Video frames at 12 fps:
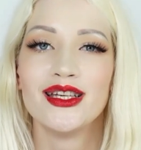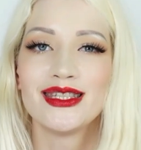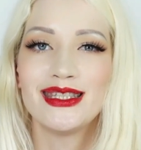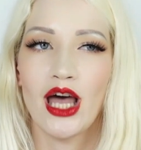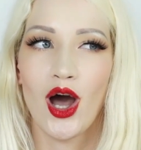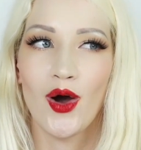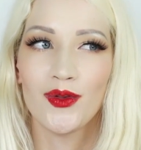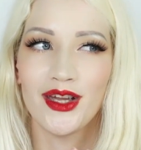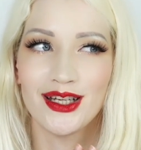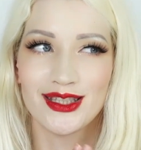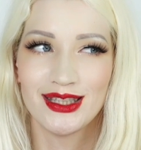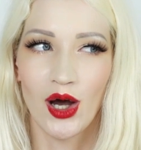So
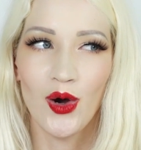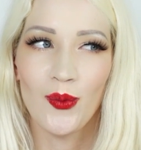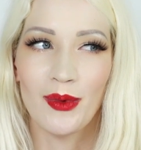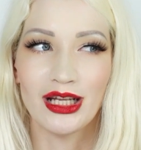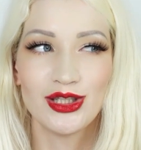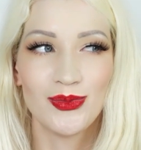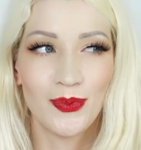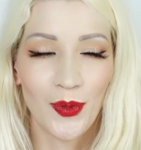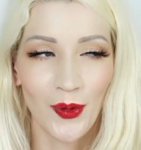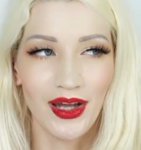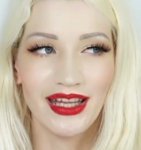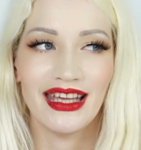there's no much
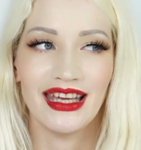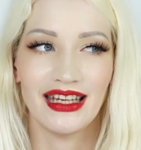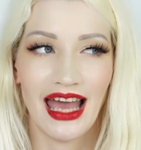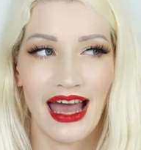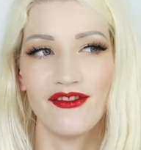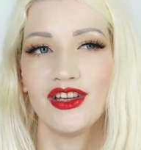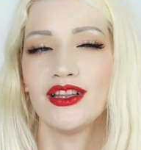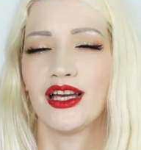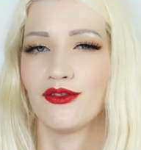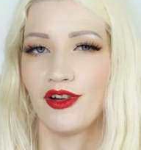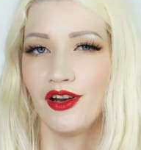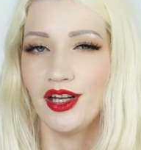point in having
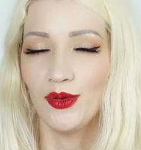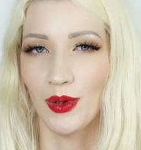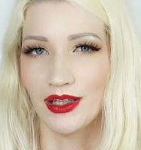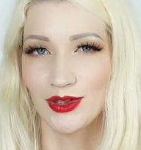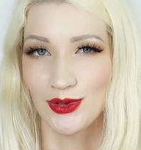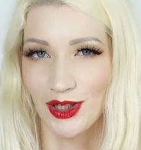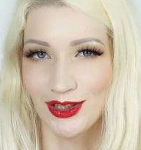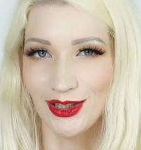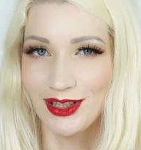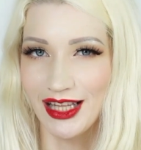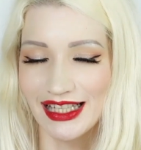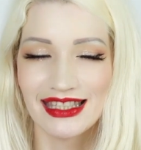like very
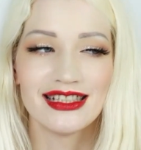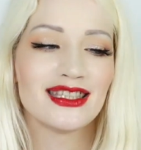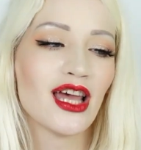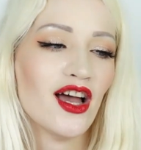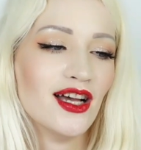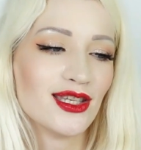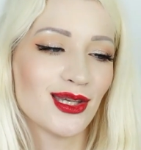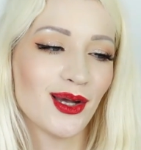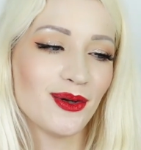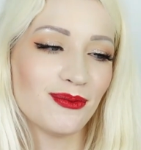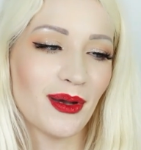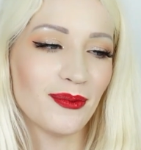well-structured lessons. So I
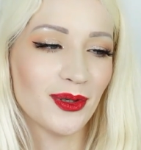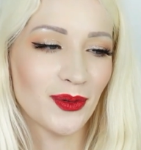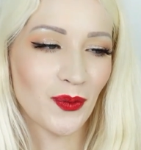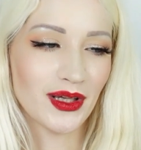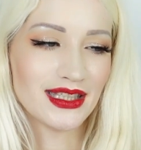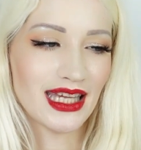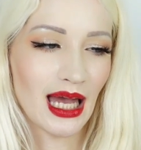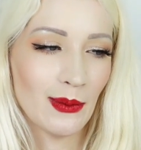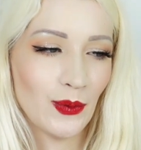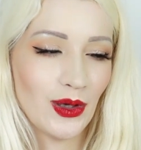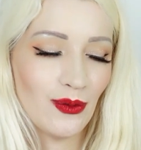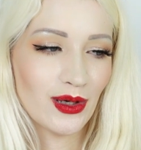remembered one
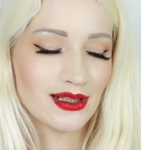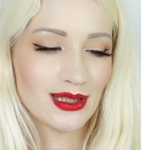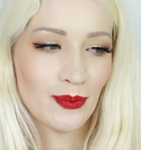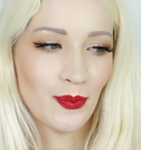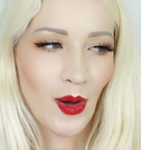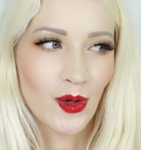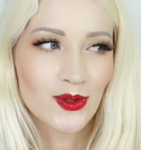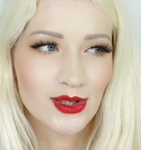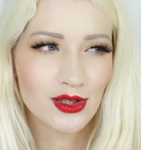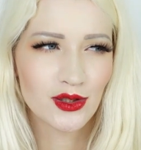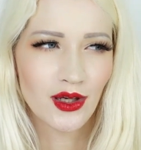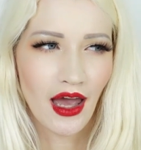time we were
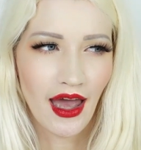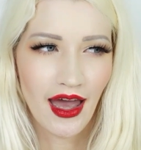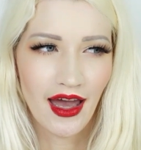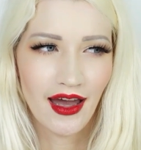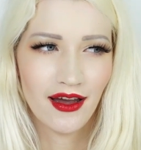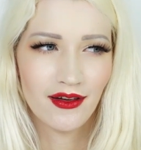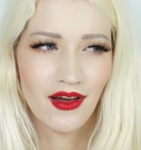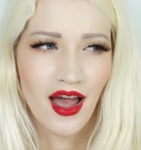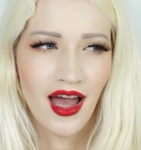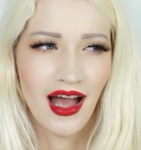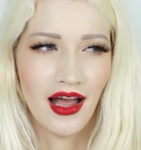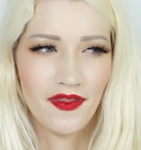supposed to have,
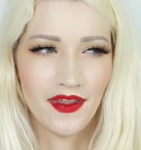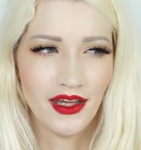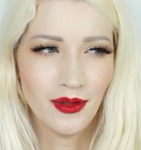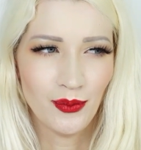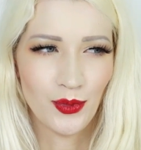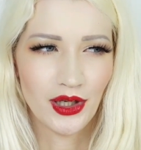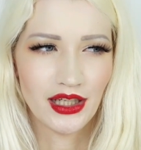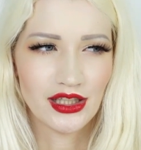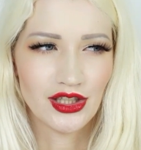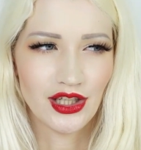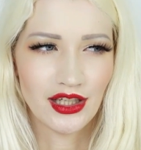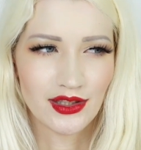I think,
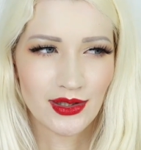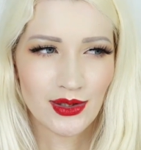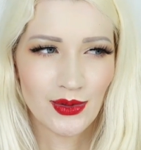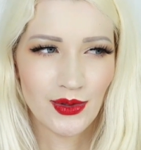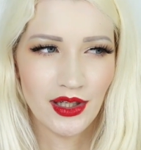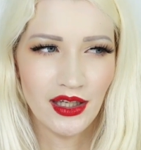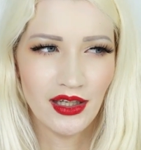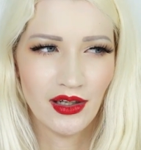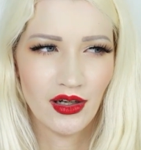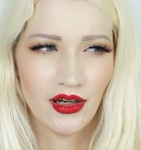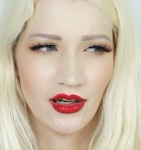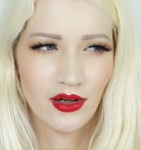British history
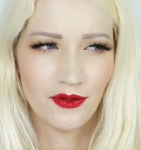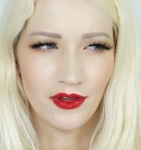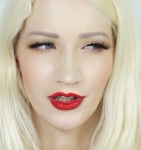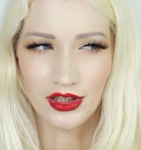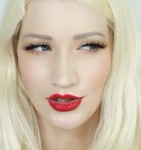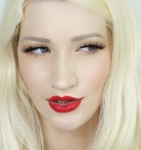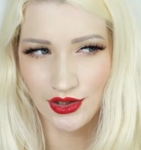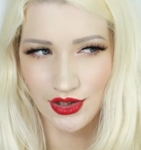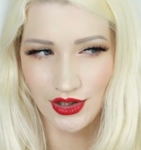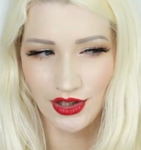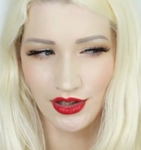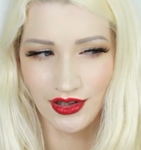of
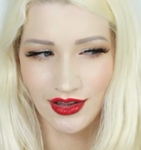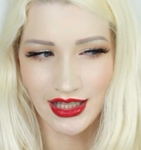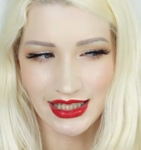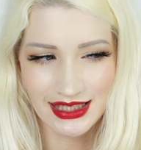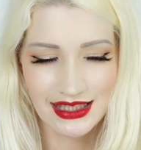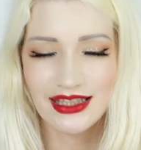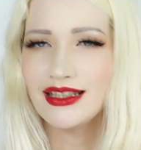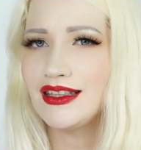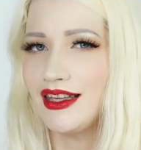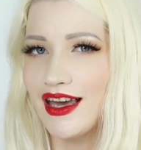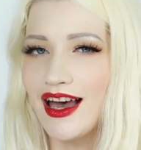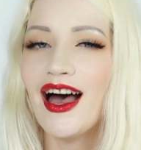literature lesson.
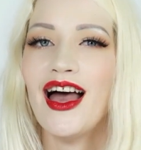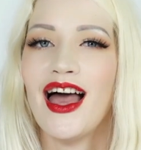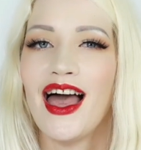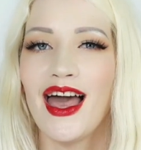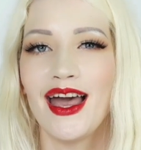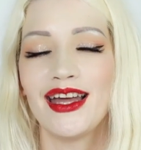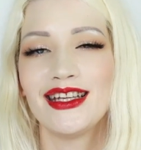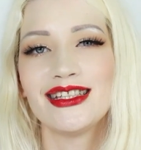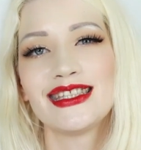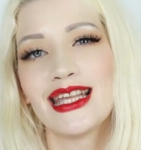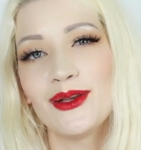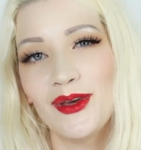Yeah. And
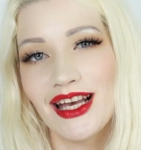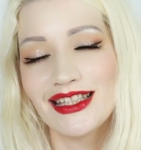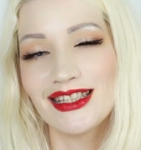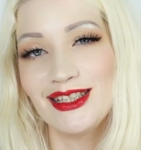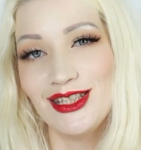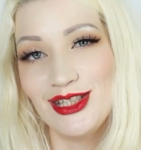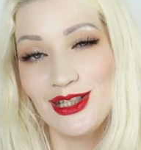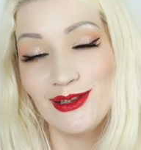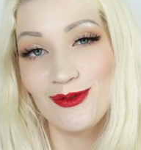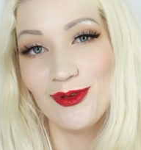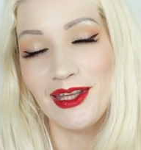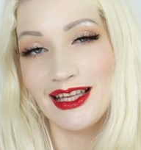instead we asked the teacher
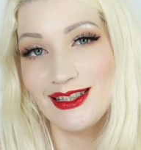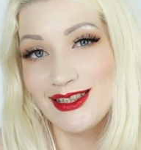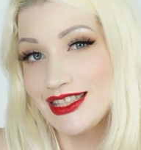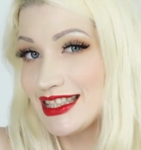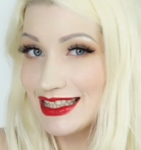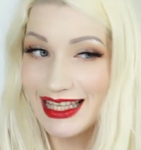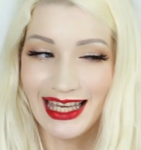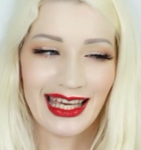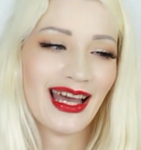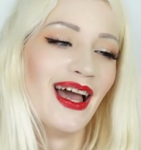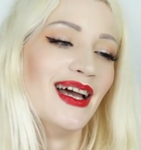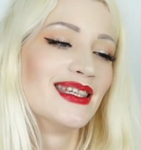if we can just
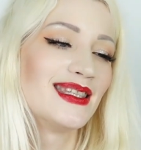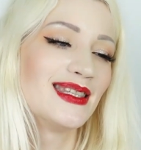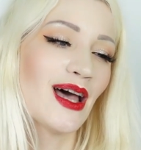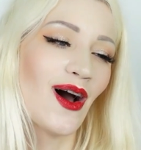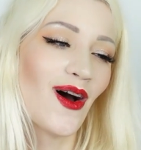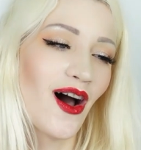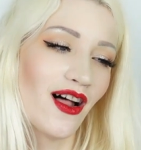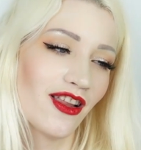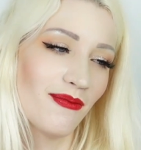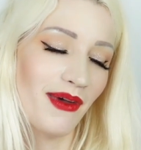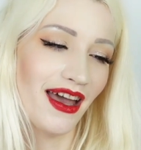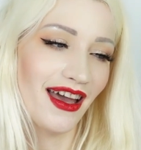sing. So all
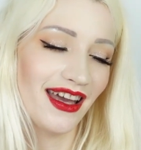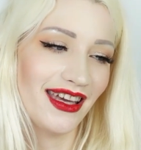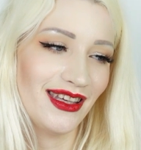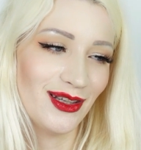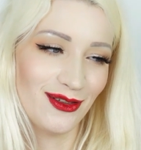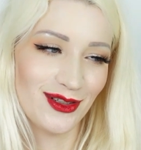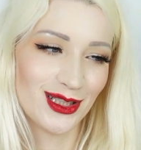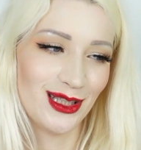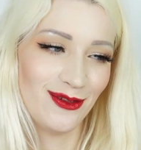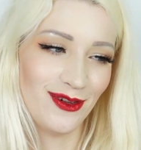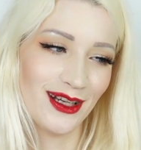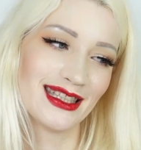of my university
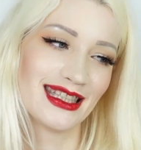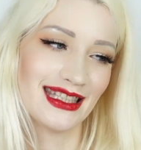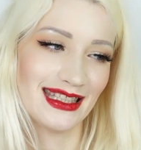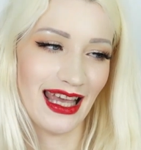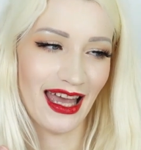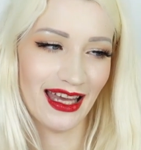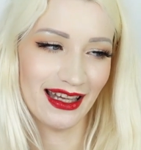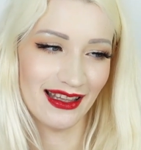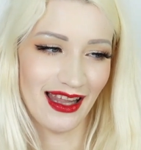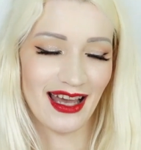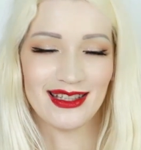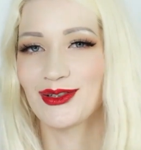friends sang
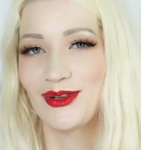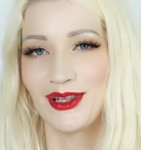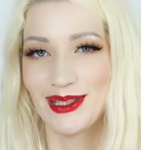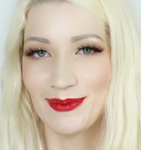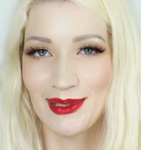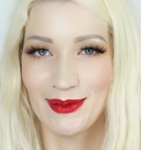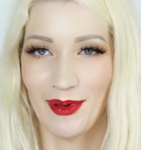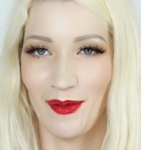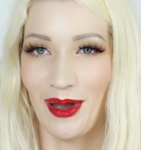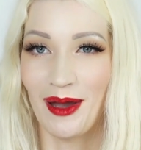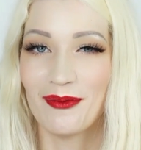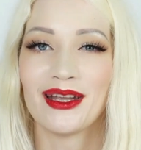Last Christmas by
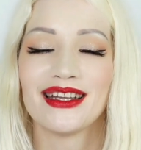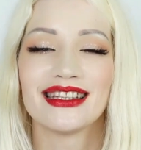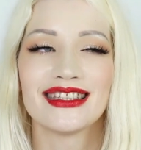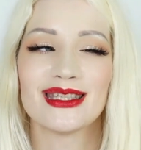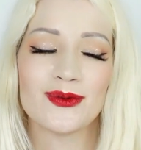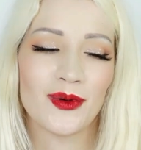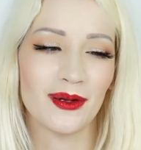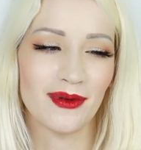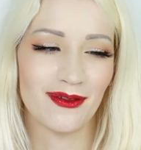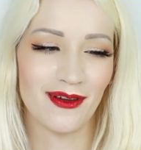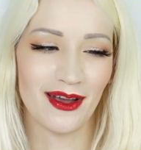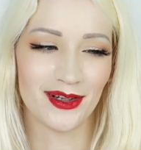Mom. And this is one of
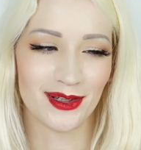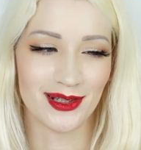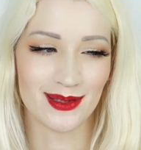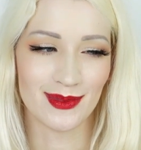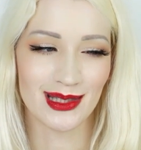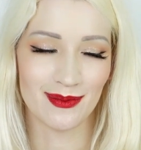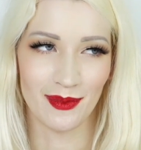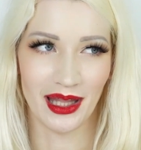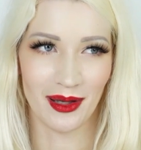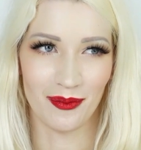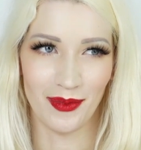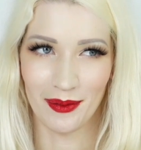my favorite Christmas
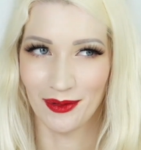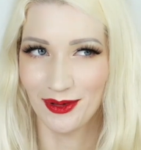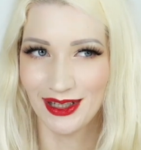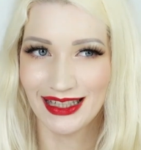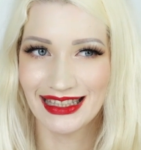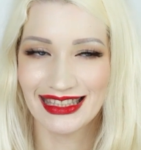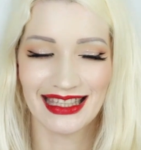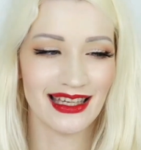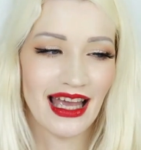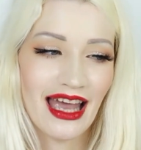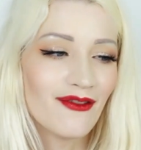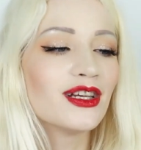like memories.
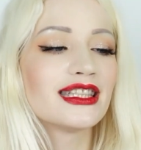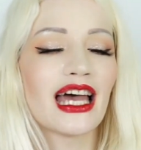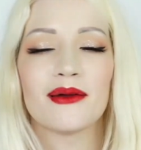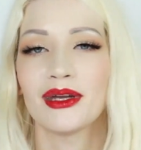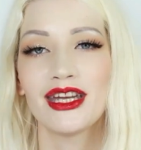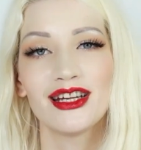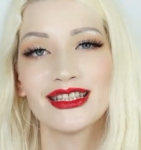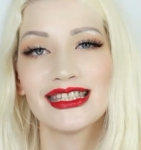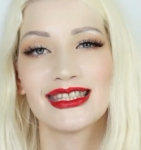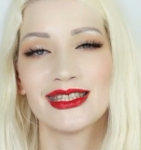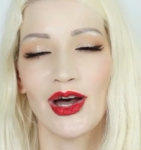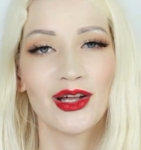Every time I hear
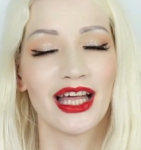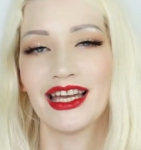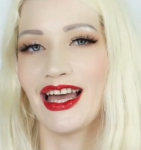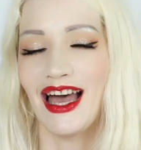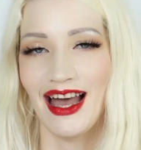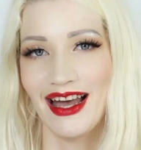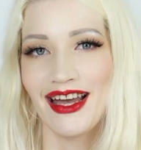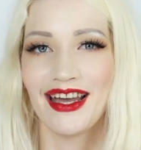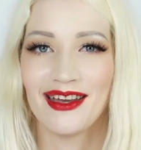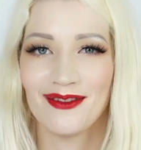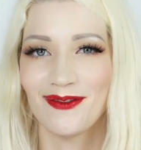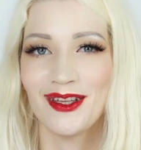this song, like,
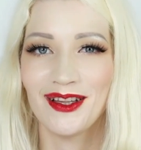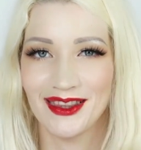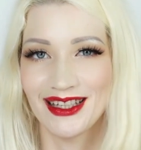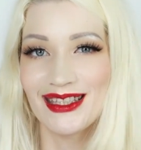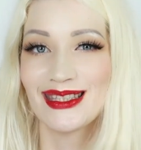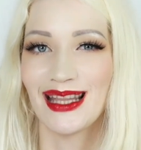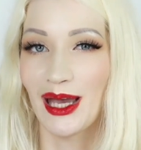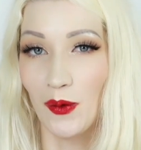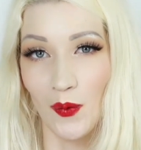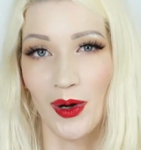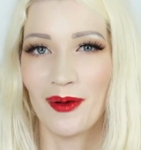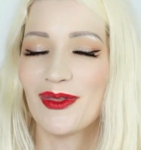I feel this, like,
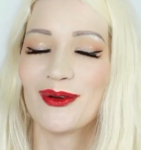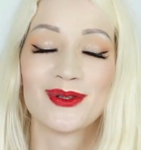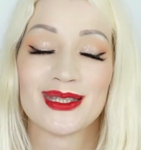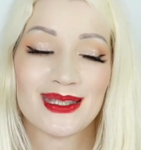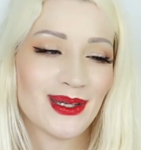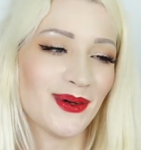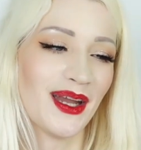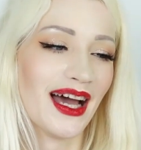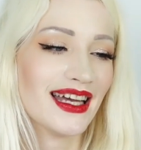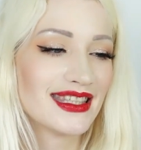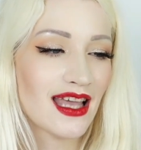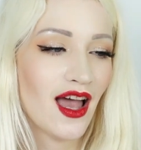warmth. It was so
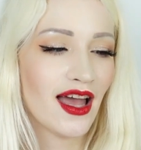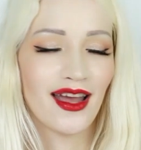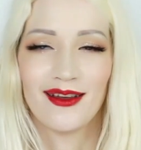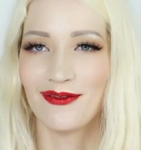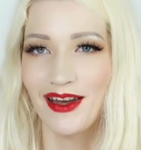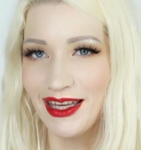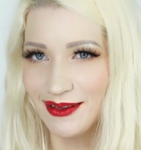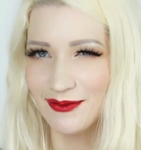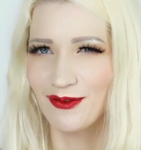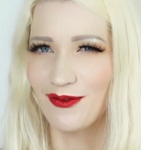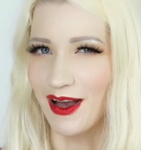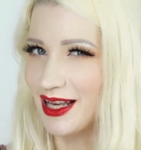nice. If I
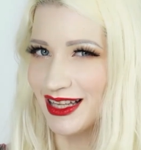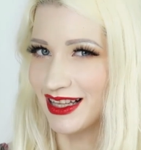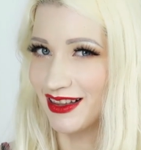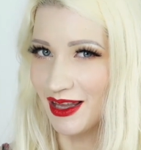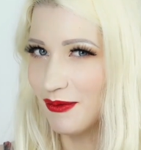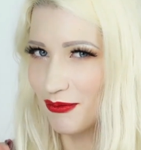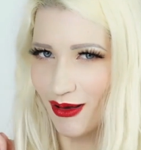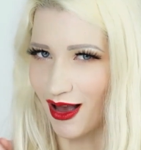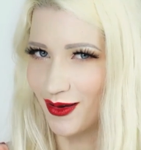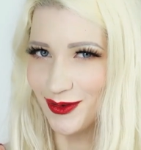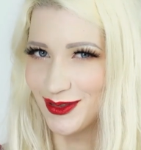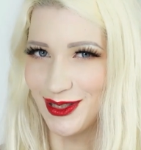find the clip,
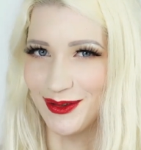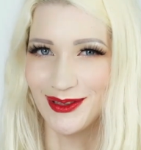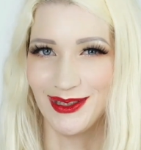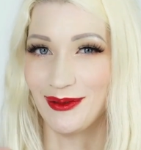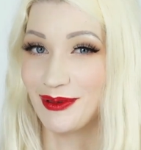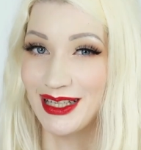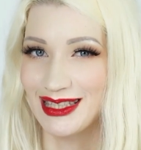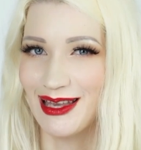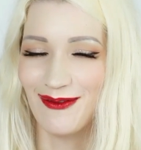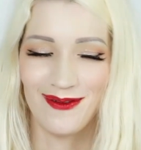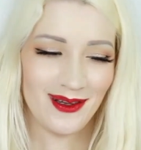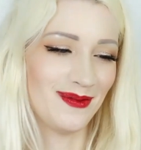I will show it to you because
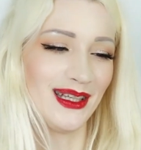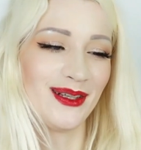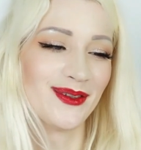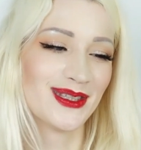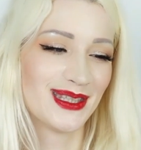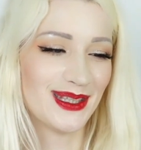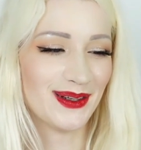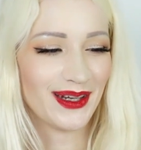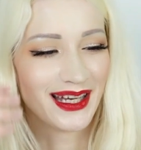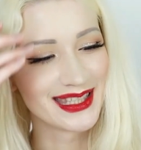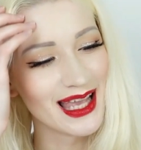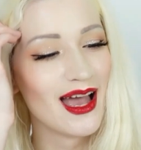I filmed it. It was so
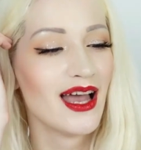nice.